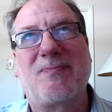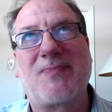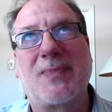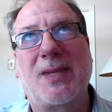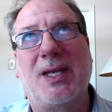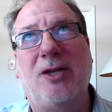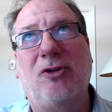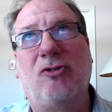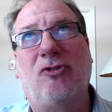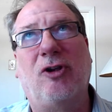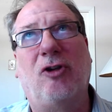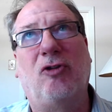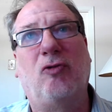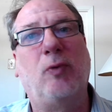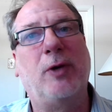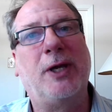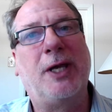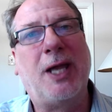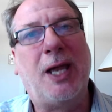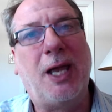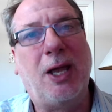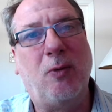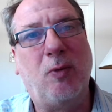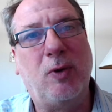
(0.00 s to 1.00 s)
he says we
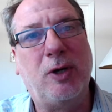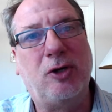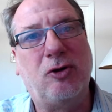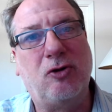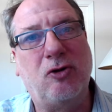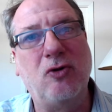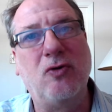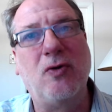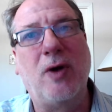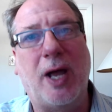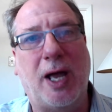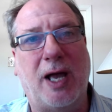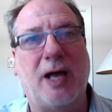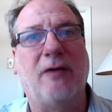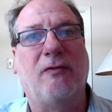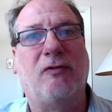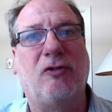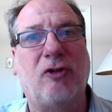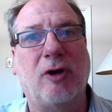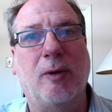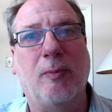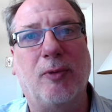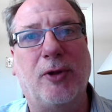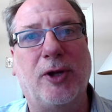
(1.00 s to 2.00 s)
can, we do have
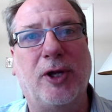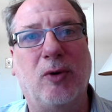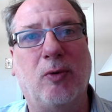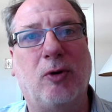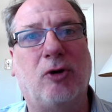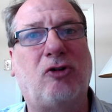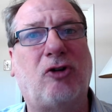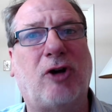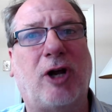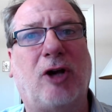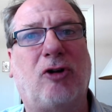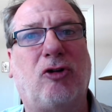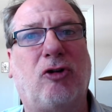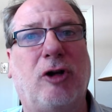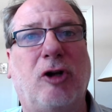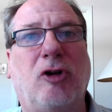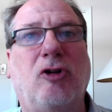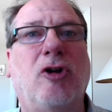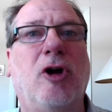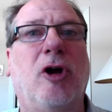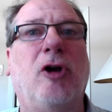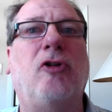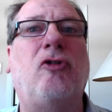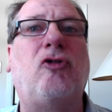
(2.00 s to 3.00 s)
something which actually
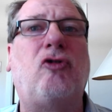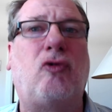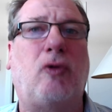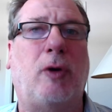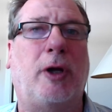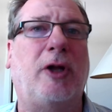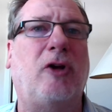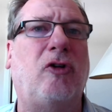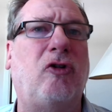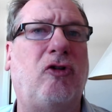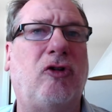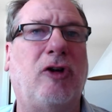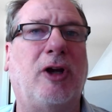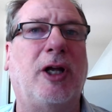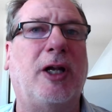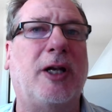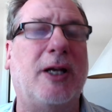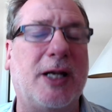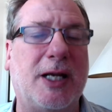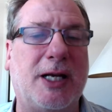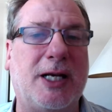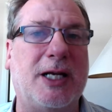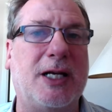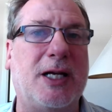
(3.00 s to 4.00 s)
does transcend
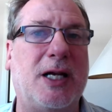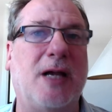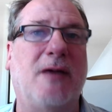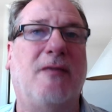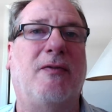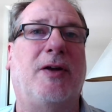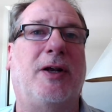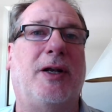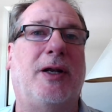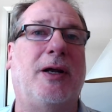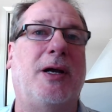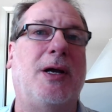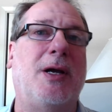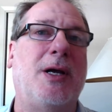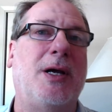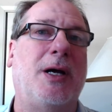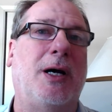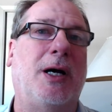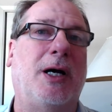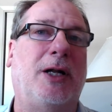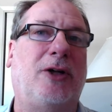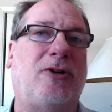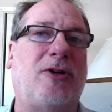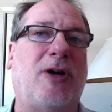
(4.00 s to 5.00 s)
any given
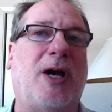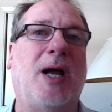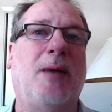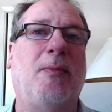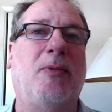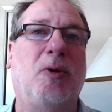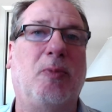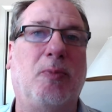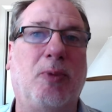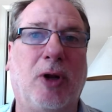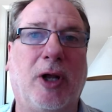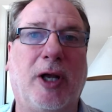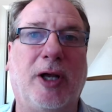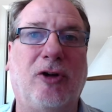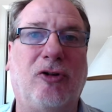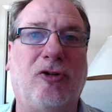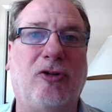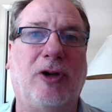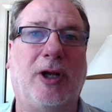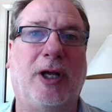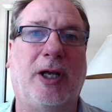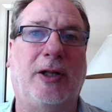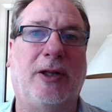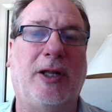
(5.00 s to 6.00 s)
uh, time or place,
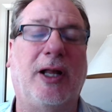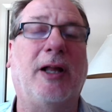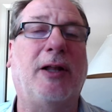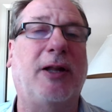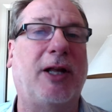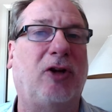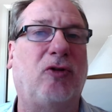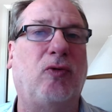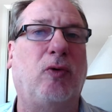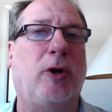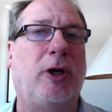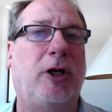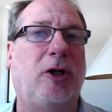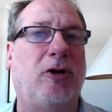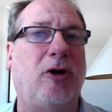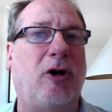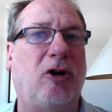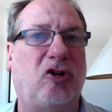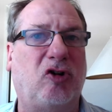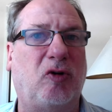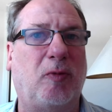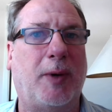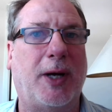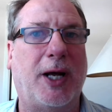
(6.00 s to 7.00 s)
and, and that's where he
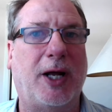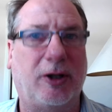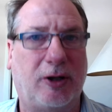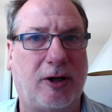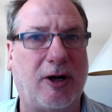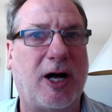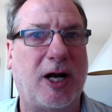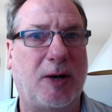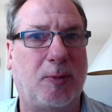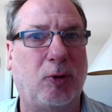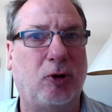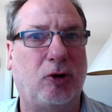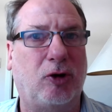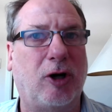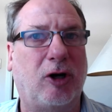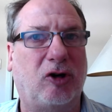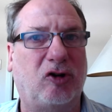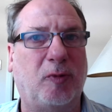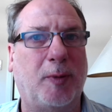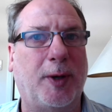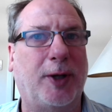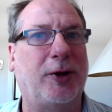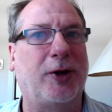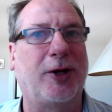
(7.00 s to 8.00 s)
talks about Gadamer talks
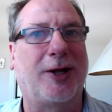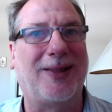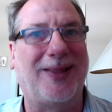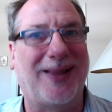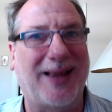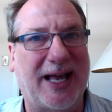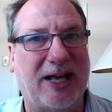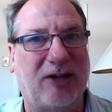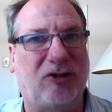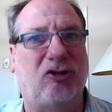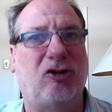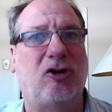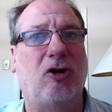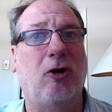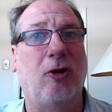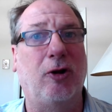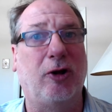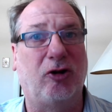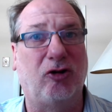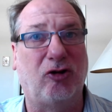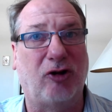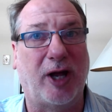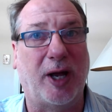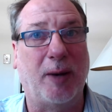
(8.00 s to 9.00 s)
about the classical
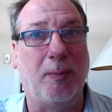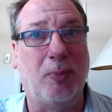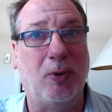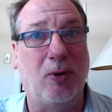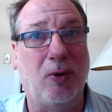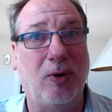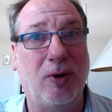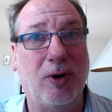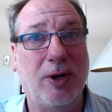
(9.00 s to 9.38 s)
example,